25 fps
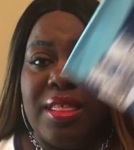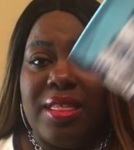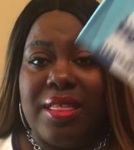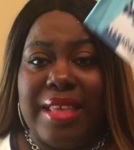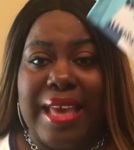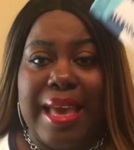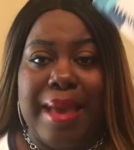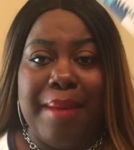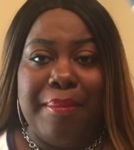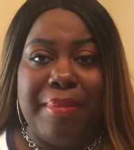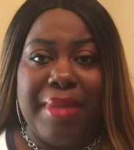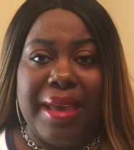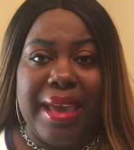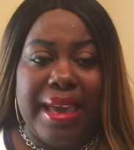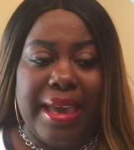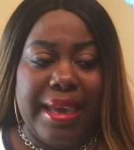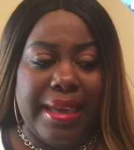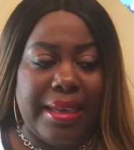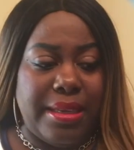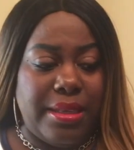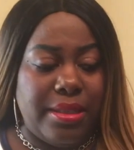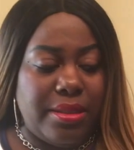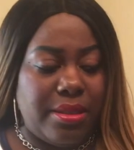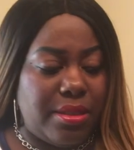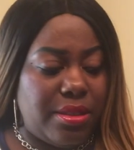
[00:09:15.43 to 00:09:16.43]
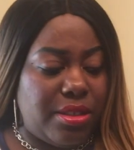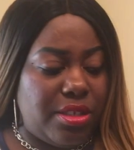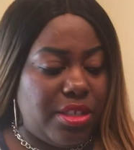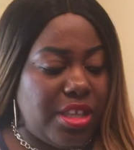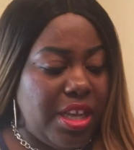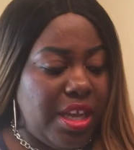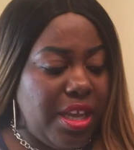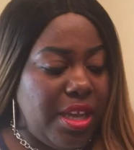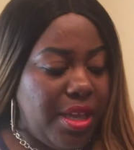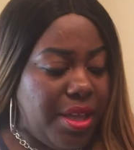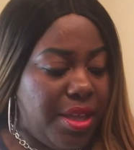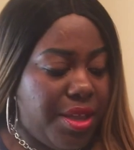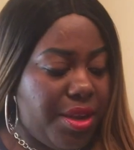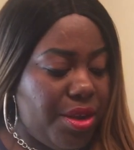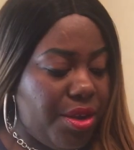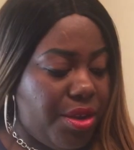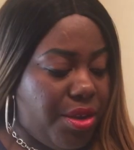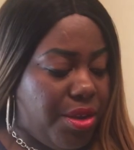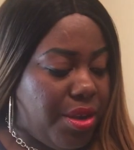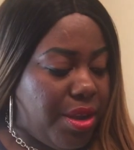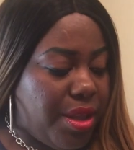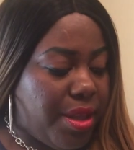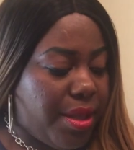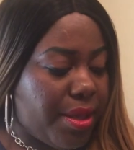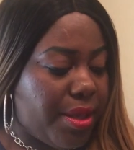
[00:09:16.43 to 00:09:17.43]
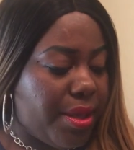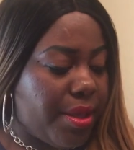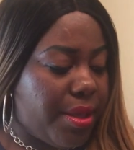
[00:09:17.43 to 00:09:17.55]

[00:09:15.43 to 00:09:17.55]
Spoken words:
that bag is done.